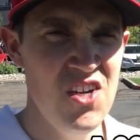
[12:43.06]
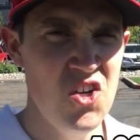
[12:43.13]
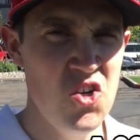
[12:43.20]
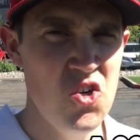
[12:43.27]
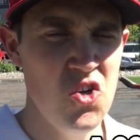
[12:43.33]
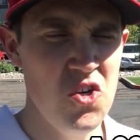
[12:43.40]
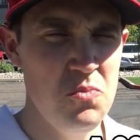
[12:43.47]

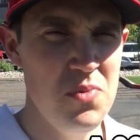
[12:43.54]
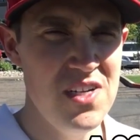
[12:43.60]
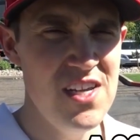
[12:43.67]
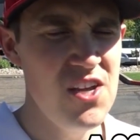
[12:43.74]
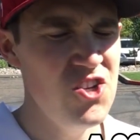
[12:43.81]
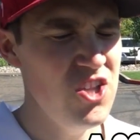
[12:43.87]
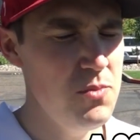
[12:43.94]
could
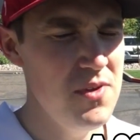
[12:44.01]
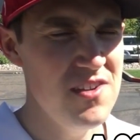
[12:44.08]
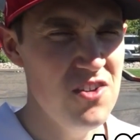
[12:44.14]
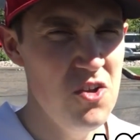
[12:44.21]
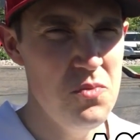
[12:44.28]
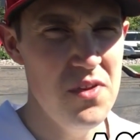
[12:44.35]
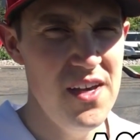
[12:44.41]
potentially be
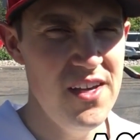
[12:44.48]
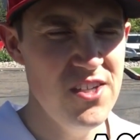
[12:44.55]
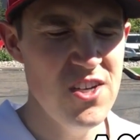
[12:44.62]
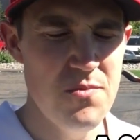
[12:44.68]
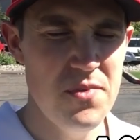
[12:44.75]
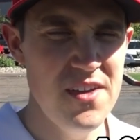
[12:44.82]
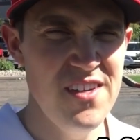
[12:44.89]
slow playing
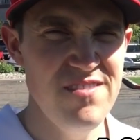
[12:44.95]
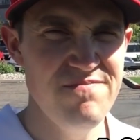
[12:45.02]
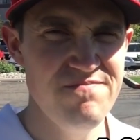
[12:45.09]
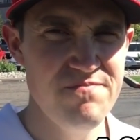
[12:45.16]
something.